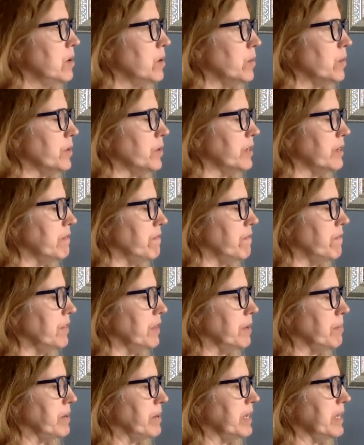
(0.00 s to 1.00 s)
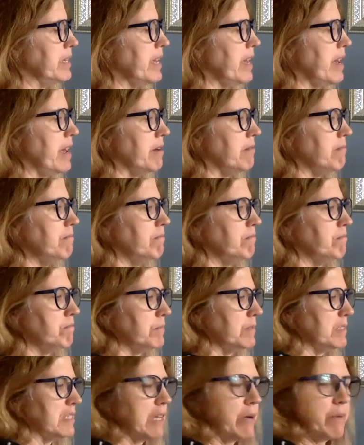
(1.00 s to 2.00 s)
we're going to flip it again.
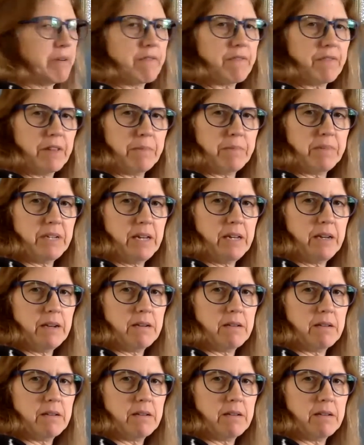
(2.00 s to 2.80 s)
See how we flipped it?